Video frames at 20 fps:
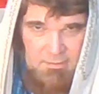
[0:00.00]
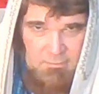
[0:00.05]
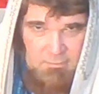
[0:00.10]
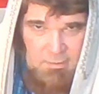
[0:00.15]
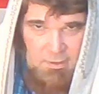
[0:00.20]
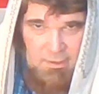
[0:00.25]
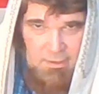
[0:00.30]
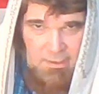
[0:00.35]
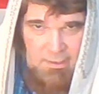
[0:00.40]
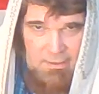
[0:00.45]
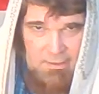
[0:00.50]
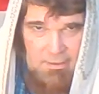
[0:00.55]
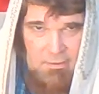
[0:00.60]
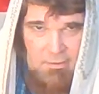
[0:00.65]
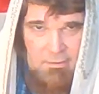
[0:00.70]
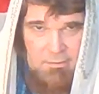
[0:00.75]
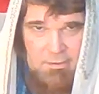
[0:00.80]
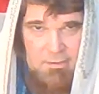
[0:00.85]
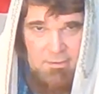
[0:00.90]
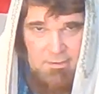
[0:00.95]
where and
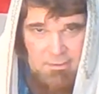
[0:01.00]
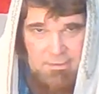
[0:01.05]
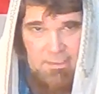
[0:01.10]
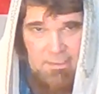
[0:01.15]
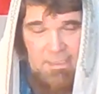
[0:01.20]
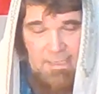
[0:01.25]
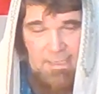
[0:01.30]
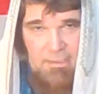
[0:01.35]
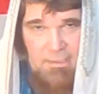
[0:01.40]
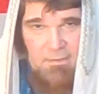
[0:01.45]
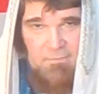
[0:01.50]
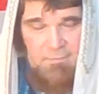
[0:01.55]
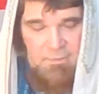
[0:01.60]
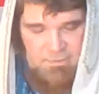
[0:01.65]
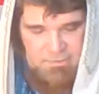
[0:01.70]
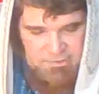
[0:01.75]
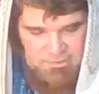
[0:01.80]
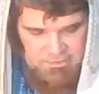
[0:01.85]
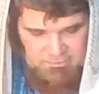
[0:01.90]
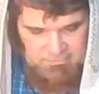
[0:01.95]
go to the aisle of
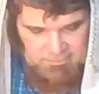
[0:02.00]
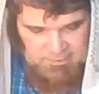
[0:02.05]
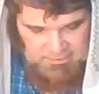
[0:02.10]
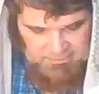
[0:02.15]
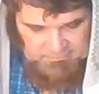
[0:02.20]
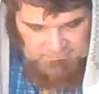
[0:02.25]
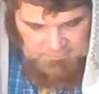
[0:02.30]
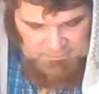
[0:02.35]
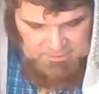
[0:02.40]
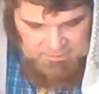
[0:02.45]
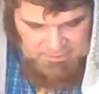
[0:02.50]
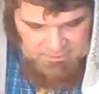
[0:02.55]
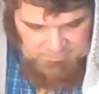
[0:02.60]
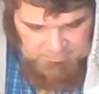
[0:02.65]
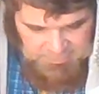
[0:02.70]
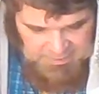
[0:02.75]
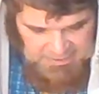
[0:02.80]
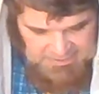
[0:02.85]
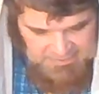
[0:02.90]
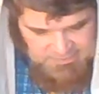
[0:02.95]
Yeshua of uh,
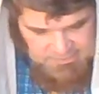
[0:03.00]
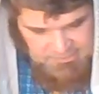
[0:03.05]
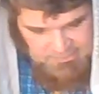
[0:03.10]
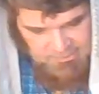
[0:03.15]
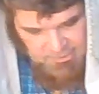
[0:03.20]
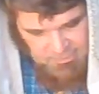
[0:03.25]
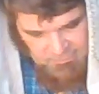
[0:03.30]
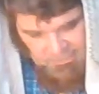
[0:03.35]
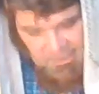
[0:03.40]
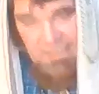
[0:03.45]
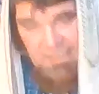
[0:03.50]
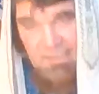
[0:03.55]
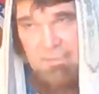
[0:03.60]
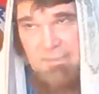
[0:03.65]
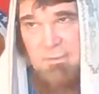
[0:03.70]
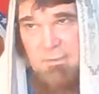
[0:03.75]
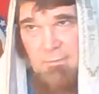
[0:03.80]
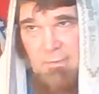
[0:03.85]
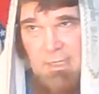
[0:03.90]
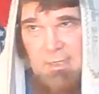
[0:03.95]
compassion and grace
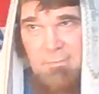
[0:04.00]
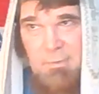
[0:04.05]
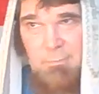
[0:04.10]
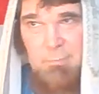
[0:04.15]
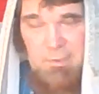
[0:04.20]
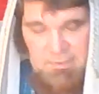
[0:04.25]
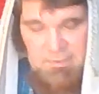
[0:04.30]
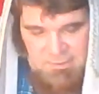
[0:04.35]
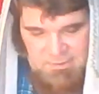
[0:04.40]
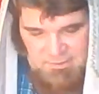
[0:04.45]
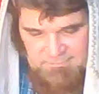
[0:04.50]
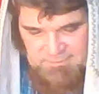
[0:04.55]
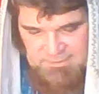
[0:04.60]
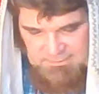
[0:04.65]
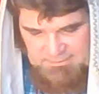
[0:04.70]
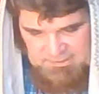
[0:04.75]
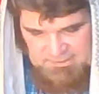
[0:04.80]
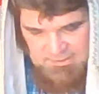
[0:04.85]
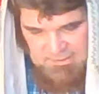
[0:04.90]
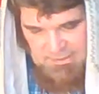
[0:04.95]
and grab a bunch of
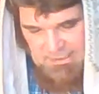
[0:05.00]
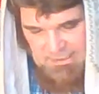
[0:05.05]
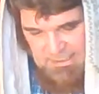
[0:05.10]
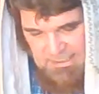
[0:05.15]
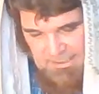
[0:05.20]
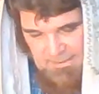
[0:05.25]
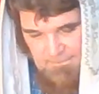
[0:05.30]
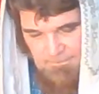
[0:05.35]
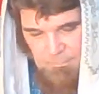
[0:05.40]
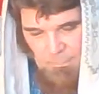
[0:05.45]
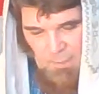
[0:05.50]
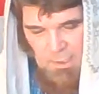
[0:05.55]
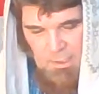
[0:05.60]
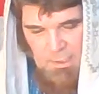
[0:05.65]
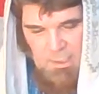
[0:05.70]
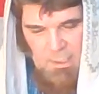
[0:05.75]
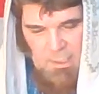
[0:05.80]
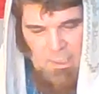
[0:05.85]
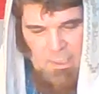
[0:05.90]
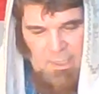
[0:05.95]
it today.
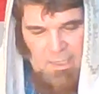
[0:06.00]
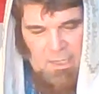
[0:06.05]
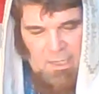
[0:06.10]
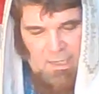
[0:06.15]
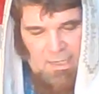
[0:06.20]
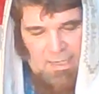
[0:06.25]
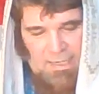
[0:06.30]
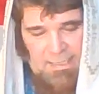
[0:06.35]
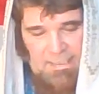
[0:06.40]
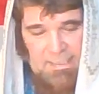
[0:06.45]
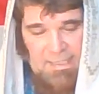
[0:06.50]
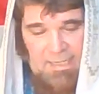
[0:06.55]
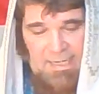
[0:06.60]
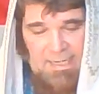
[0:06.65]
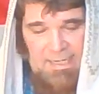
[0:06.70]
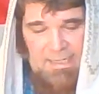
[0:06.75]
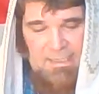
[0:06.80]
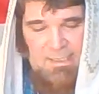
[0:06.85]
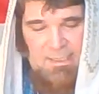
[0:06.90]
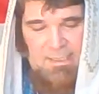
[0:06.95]
And
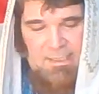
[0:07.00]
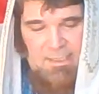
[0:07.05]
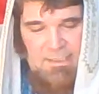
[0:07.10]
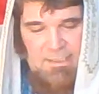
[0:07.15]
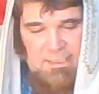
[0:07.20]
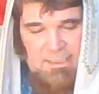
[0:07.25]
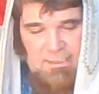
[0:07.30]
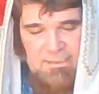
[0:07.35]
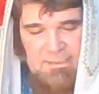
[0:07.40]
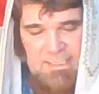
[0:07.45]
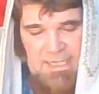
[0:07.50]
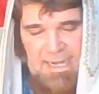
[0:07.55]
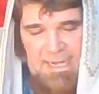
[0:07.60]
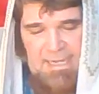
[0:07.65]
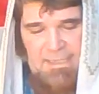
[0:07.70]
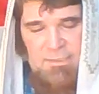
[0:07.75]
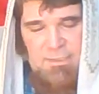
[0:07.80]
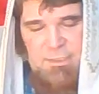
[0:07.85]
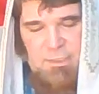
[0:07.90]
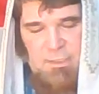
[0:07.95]
he
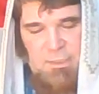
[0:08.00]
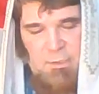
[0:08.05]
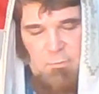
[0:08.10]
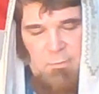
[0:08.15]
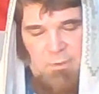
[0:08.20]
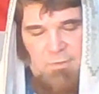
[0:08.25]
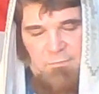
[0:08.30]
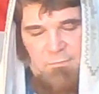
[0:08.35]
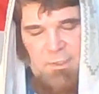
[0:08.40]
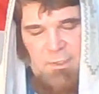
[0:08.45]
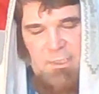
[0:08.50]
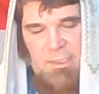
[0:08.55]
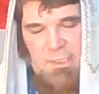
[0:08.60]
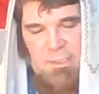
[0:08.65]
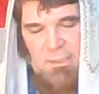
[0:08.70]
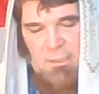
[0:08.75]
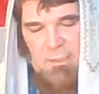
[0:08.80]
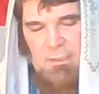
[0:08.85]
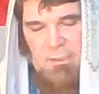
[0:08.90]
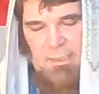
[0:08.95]
contains you with the
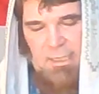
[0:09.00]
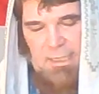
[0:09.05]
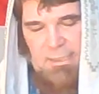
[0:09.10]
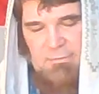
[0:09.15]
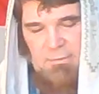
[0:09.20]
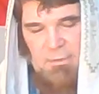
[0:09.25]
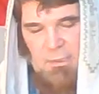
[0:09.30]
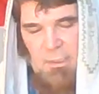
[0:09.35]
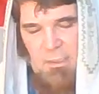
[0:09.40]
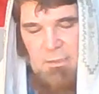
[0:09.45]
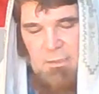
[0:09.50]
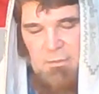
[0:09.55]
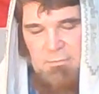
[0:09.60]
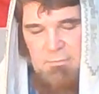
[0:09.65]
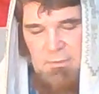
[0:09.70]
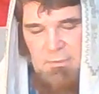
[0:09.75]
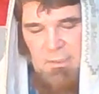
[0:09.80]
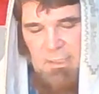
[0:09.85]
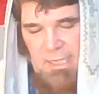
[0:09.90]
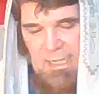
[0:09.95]
good and
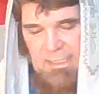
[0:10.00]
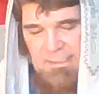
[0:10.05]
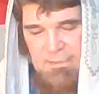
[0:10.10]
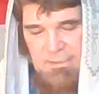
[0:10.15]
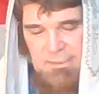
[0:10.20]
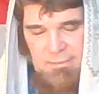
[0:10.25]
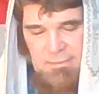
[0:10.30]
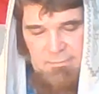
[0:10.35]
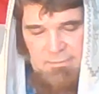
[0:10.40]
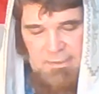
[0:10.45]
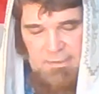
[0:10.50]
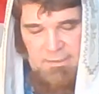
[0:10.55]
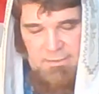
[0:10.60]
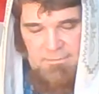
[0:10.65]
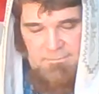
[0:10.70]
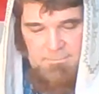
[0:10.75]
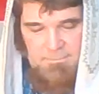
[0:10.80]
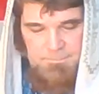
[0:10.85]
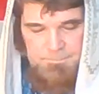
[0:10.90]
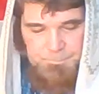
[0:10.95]
long as you
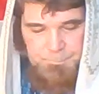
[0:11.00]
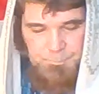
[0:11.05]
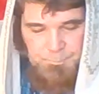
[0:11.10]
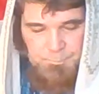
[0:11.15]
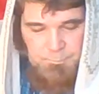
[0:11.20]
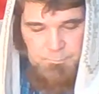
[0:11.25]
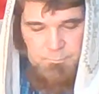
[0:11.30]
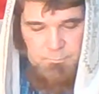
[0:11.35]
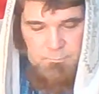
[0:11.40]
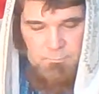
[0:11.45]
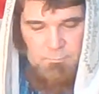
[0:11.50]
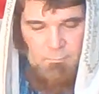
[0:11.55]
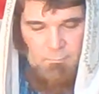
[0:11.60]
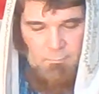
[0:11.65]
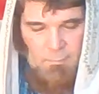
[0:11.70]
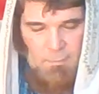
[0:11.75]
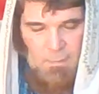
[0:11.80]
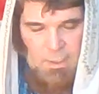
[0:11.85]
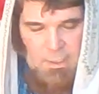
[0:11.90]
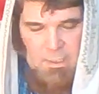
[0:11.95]
live,
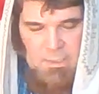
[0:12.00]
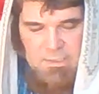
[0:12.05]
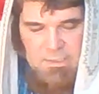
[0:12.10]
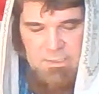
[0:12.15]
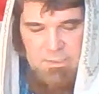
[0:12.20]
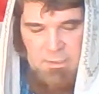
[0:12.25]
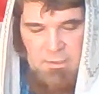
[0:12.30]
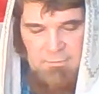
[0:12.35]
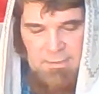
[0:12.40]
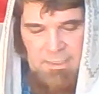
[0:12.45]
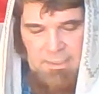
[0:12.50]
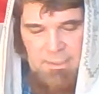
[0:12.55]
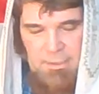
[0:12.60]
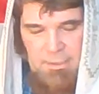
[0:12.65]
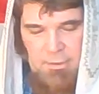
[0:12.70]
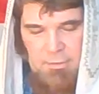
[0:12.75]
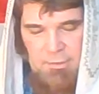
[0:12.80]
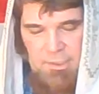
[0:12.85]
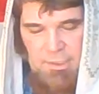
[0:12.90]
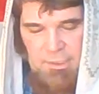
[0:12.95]
so that
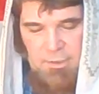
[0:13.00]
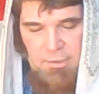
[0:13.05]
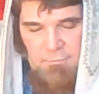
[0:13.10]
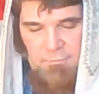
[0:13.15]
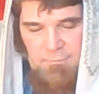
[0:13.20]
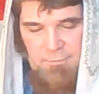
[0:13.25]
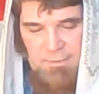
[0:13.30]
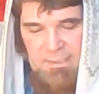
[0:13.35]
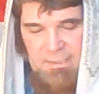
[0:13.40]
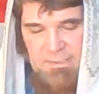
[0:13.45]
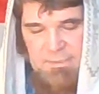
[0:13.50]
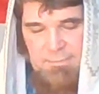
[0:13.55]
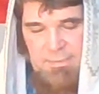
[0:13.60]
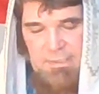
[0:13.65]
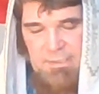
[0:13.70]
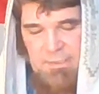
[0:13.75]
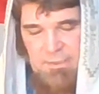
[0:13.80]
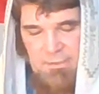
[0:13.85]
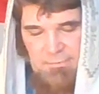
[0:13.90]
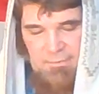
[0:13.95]
your youth is
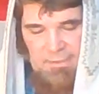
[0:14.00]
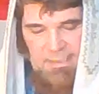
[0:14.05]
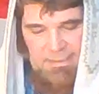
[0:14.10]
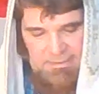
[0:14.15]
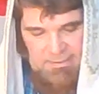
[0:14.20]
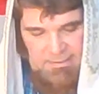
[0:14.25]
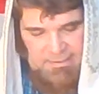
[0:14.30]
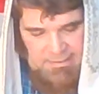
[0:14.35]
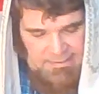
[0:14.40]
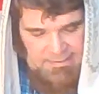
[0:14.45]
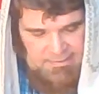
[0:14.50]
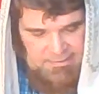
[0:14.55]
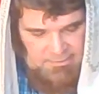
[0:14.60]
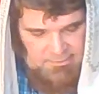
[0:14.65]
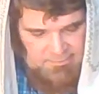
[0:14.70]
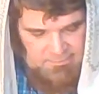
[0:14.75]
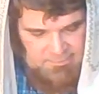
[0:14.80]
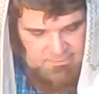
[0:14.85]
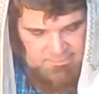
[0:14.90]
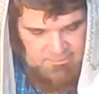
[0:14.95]
renewed like the
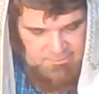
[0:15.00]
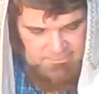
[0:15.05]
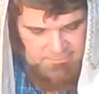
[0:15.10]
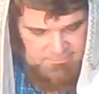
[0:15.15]
eagles.